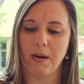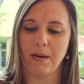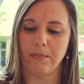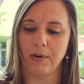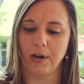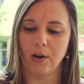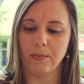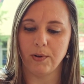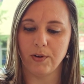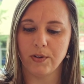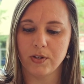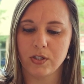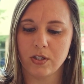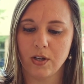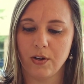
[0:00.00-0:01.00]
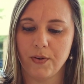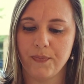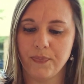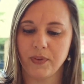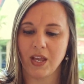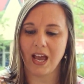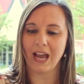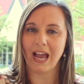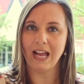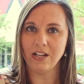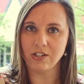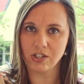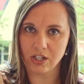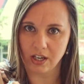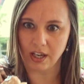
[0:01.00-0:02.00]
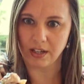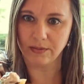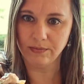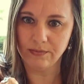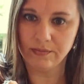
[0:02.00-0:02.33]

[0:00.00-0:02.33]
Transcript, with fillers: my burrito bowl. So I got chicken.